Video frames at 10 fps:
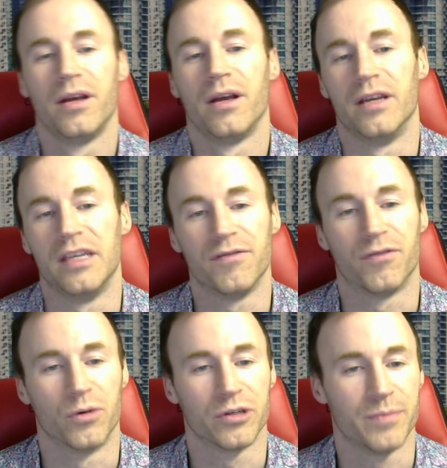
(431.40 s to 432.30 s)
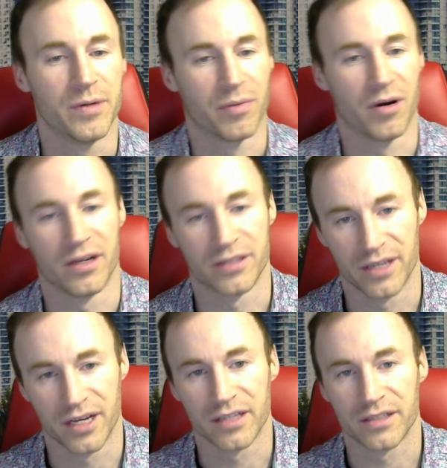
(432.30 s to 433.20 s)
Enforcement
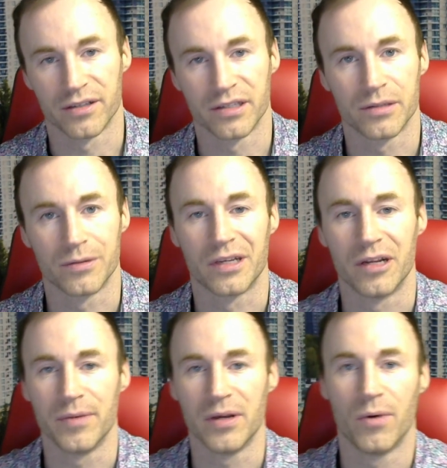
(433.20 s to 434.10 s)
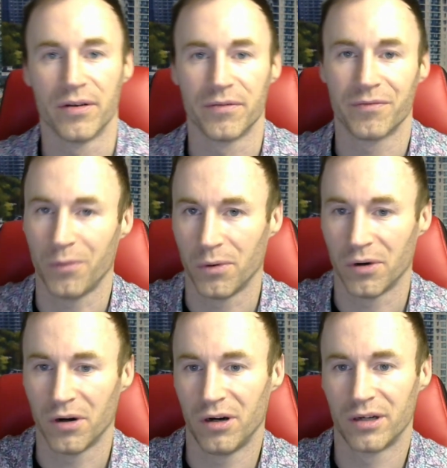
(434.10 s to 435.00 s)
process. So this is going to be one
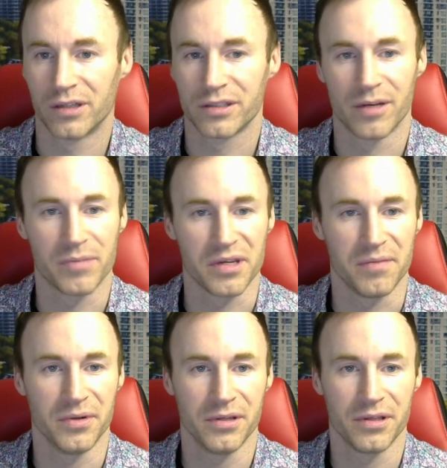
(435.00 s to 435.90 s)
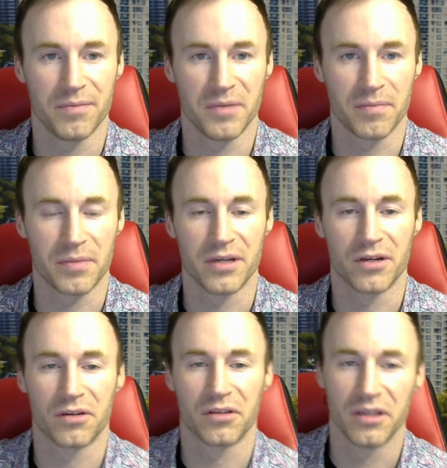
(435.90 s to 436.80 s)
for some people. They might be
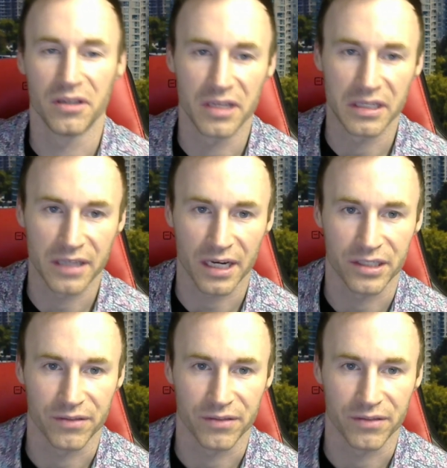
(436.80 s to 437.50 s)
interested in this section